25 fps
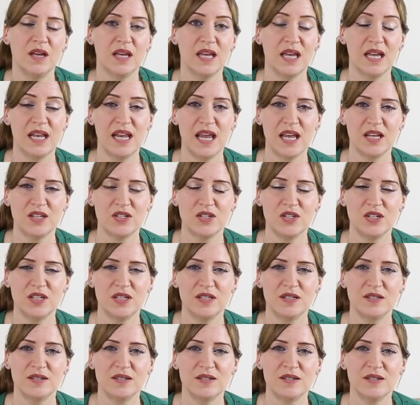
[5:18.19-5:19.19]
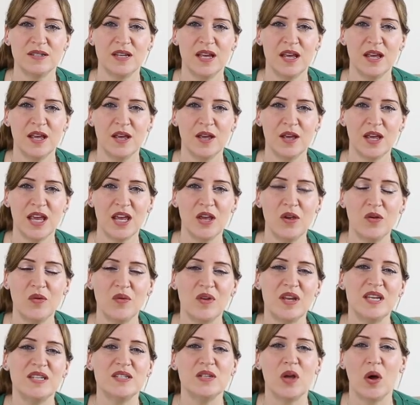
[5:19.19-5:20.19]
Connections
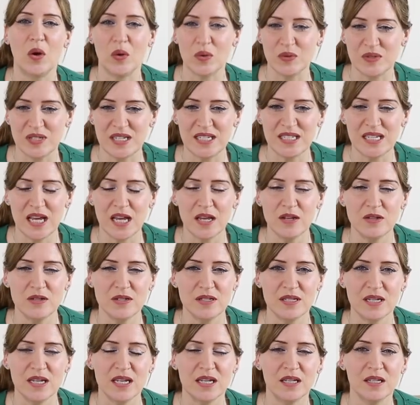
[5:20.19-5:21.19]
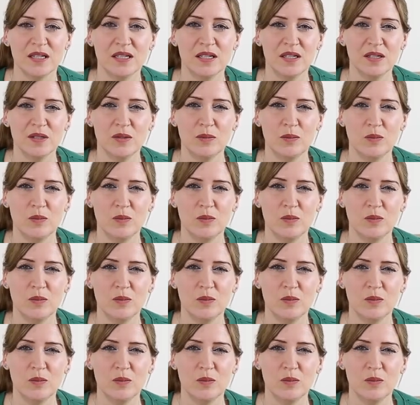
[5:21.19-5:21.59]
increase oxytocin,